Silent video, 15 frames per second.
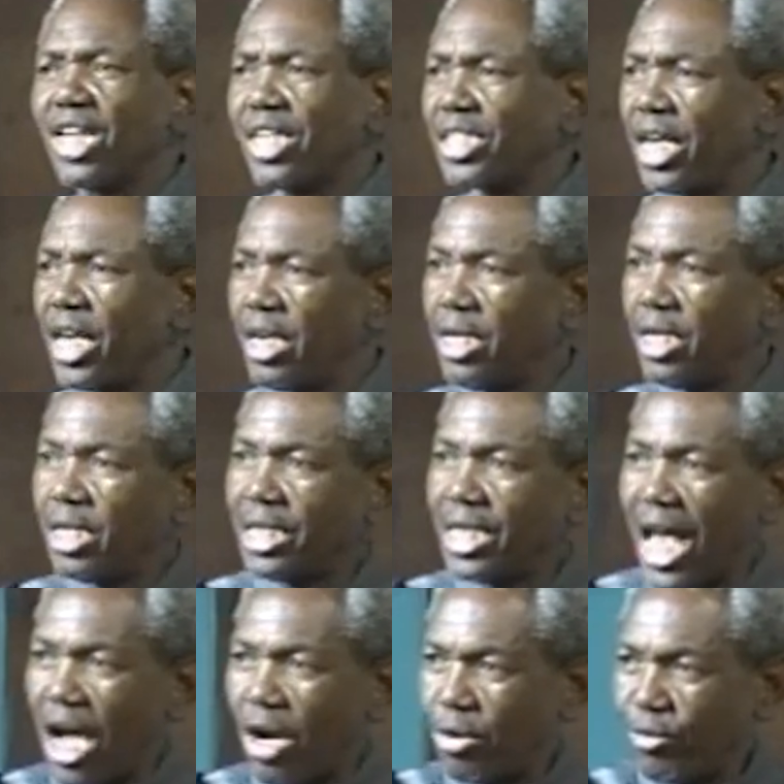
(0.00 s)
and say,
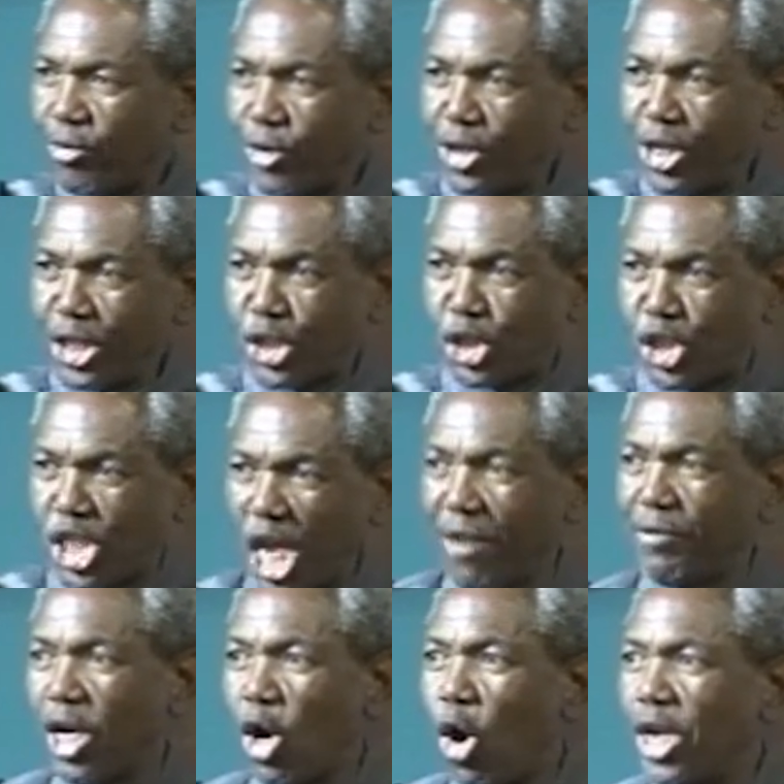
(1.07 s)
"Now,
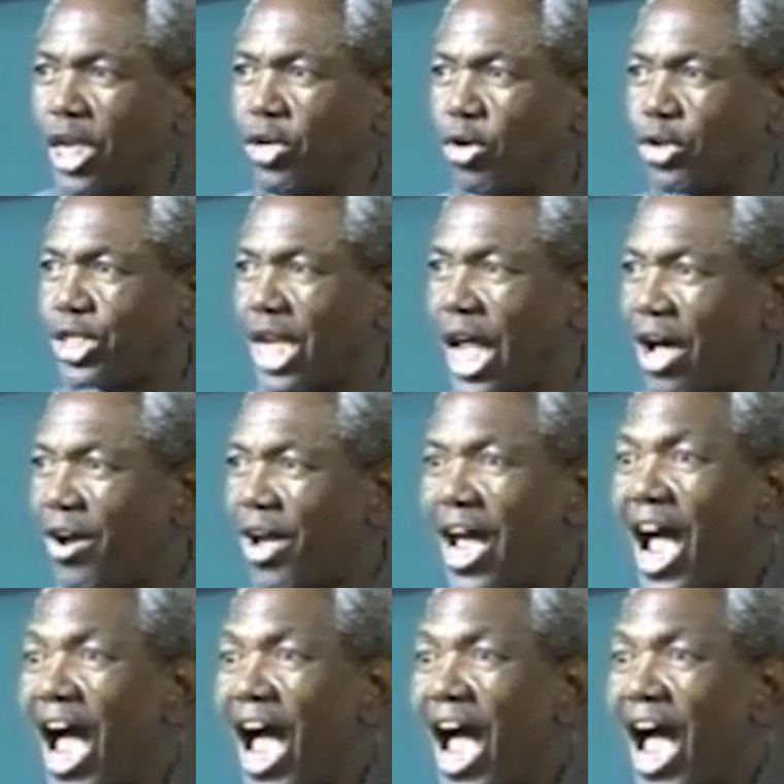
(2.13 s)
receive the Holy Ghost now."